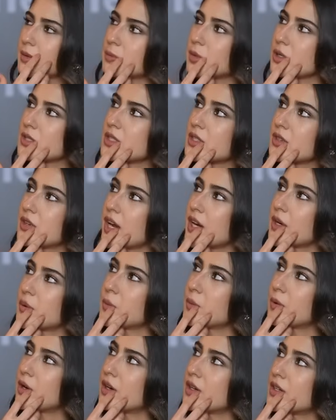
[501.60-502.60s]
what's the right
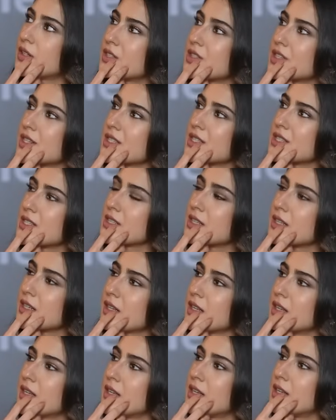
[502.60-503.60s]
word? Just
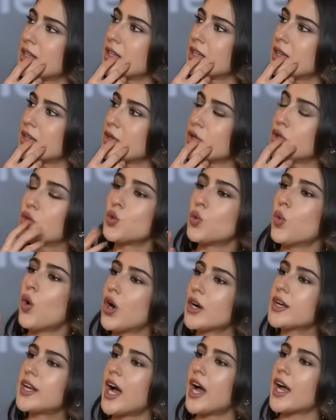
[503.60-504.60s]
do
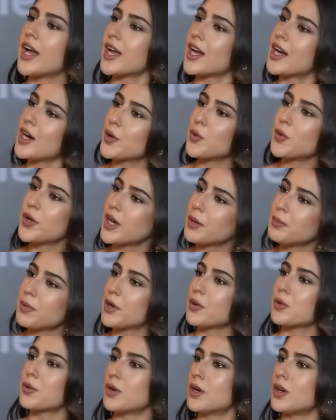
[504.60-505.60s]
or die, karo ya
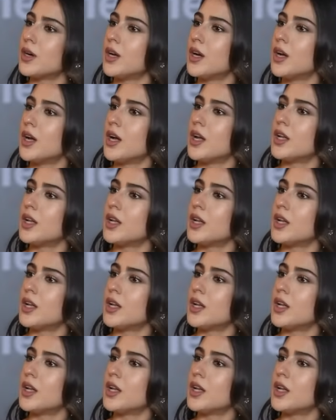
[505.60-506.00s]
maro. Mm.